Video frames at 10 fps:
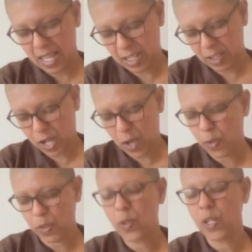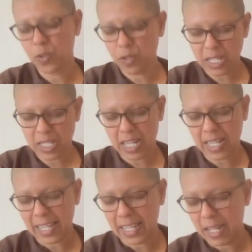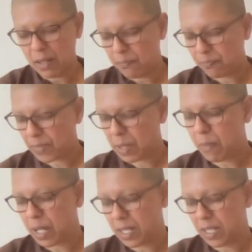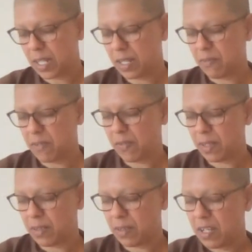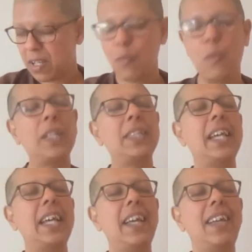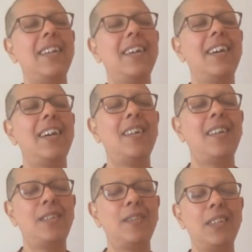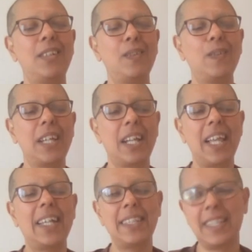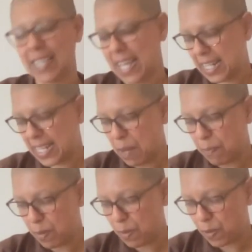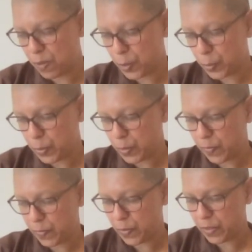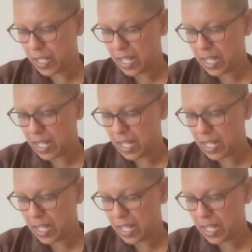So I won't go into detail here, but we will one day during the sutta classes take up all those beautiful